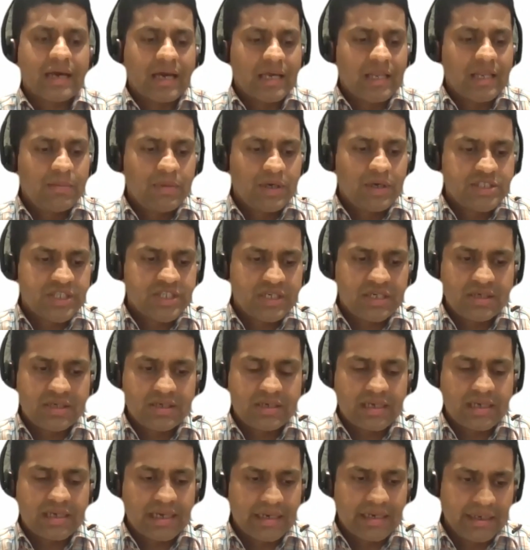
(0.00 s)
tile budget.
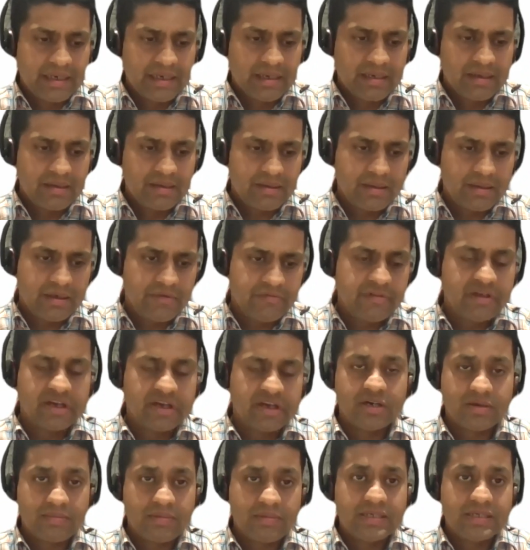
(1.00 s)
And uh, if
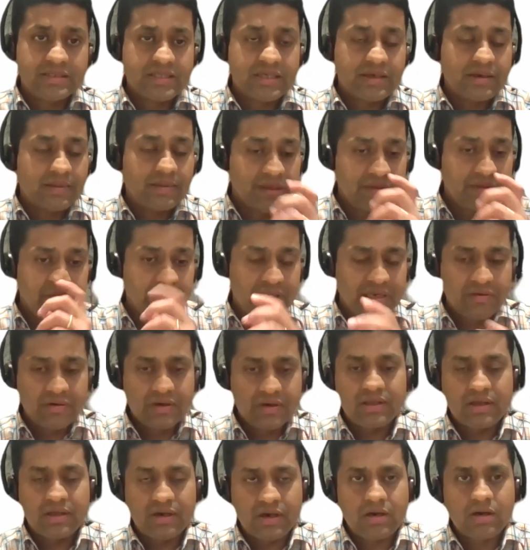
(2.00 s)
there are let's say I mean whenever
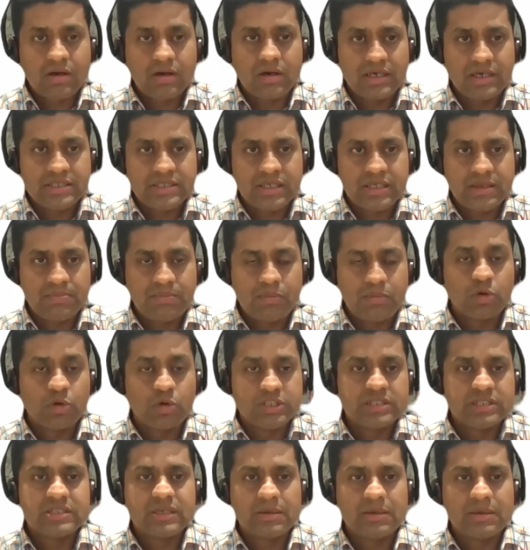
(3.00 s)
there are let's say
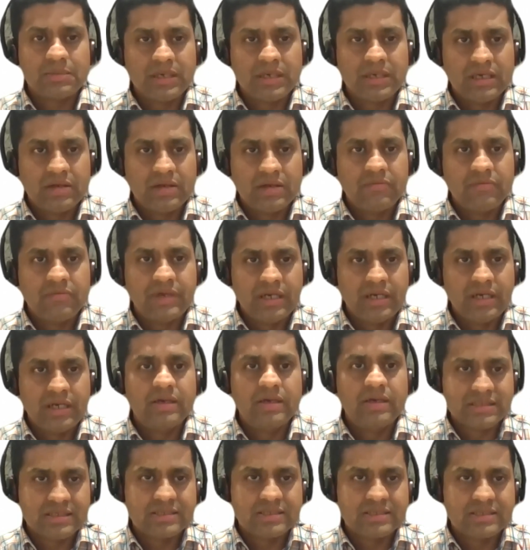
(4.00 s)
projects coming in, we
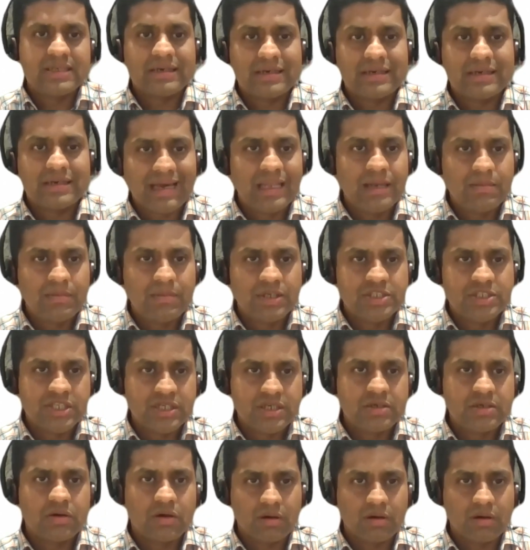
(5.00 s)
discuss that tile
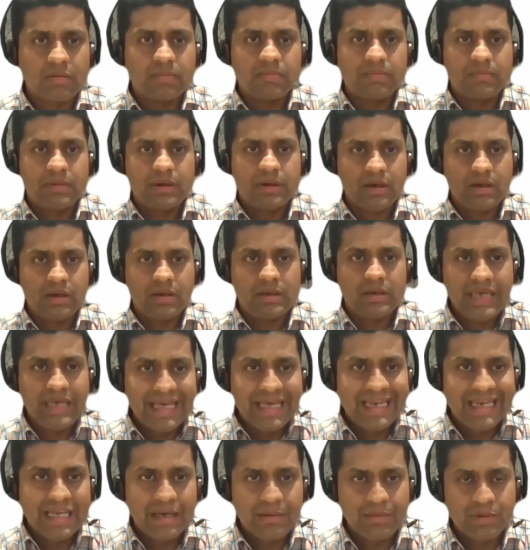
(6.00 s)
budget or uh,
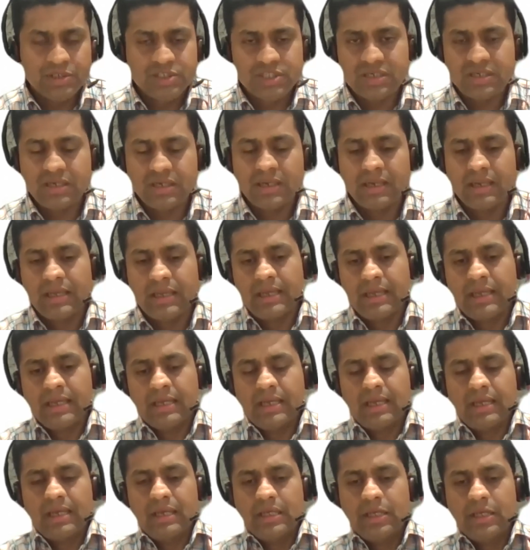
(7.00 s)
area budget
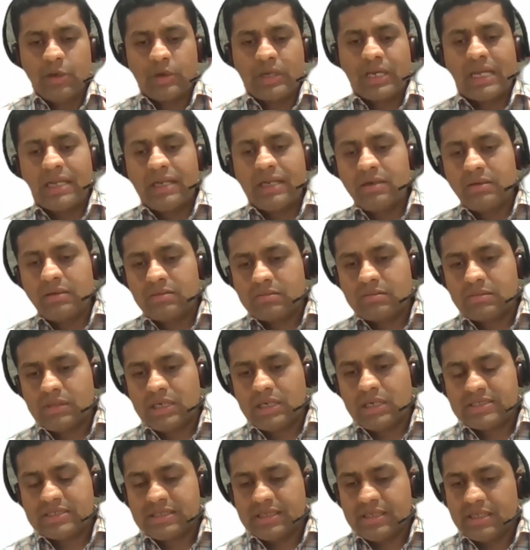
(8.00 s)
you can
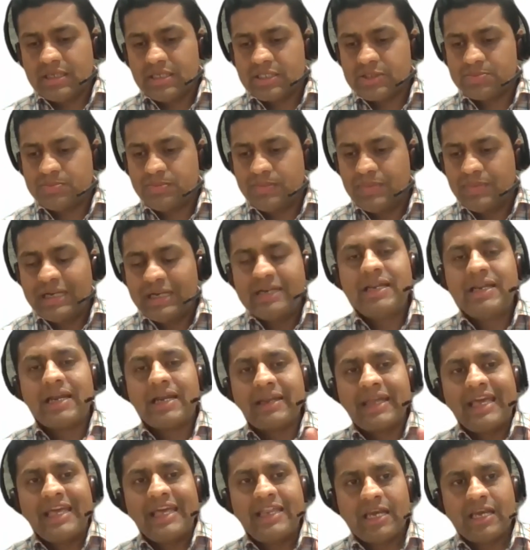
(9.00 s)
let's say split that
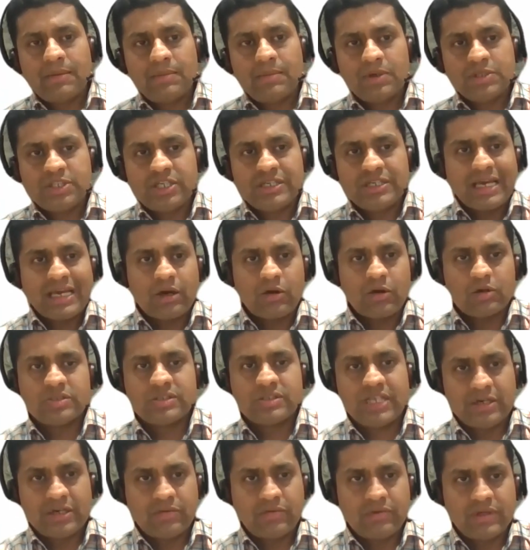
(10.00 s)
area budget
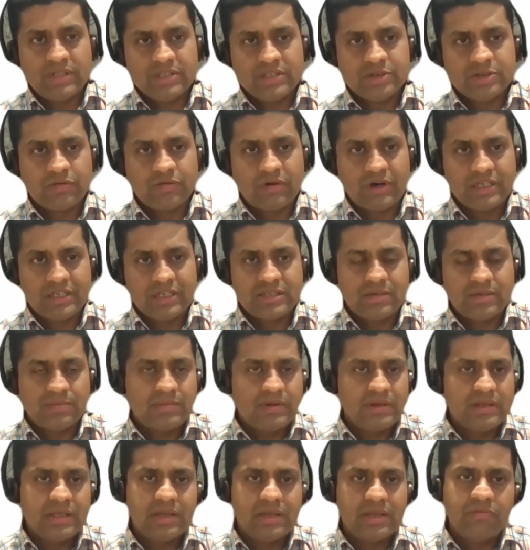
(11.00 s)
across eight wells. So for
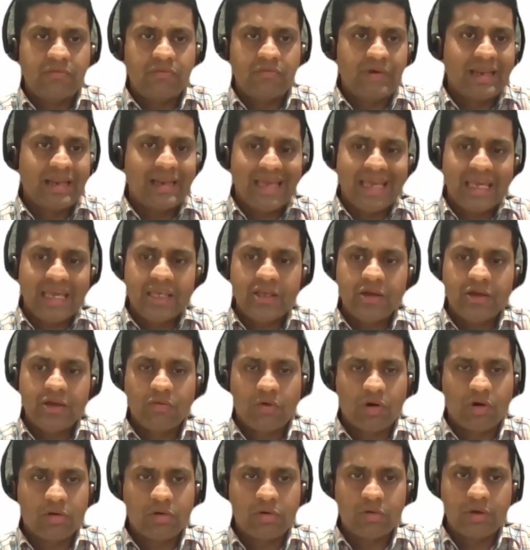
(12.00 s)
example, in well A, you
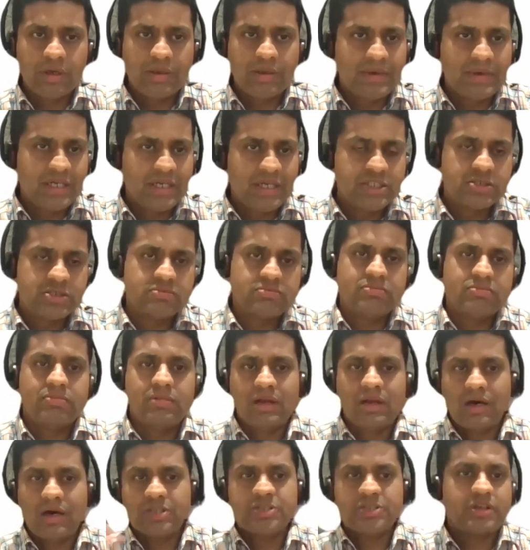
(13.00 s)
want to image
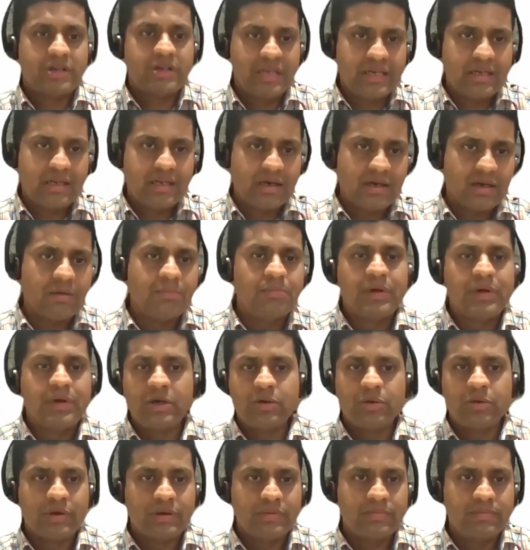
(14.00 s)
larger area
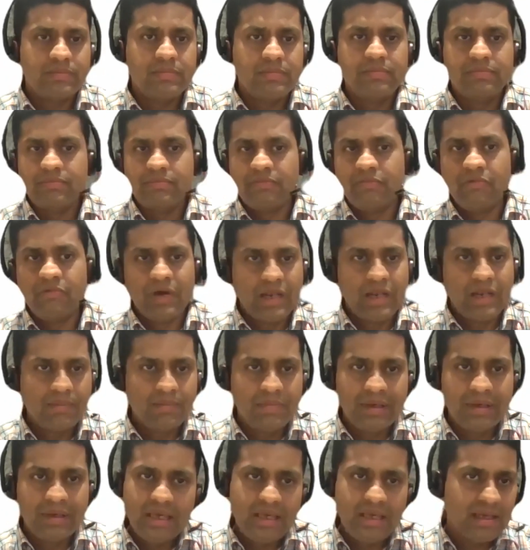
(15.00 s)
compared to will
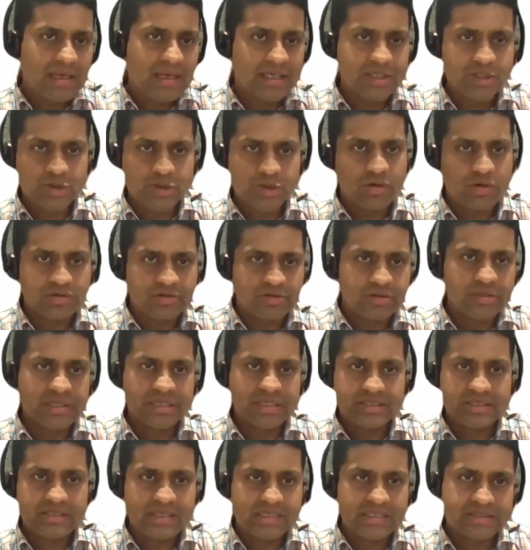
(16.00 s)
be and so on so
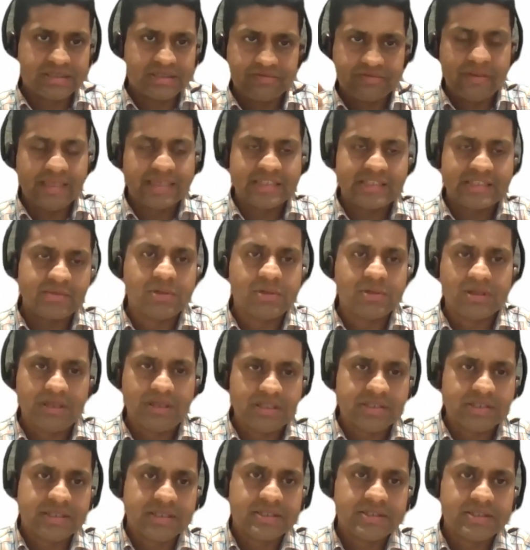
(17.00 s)
that's that's flexible
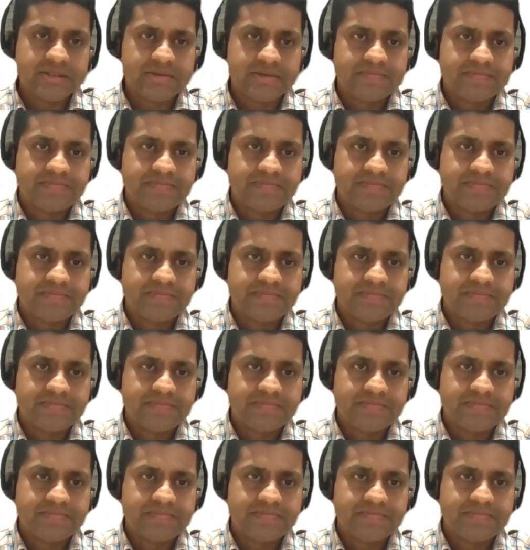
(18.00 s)
in a sense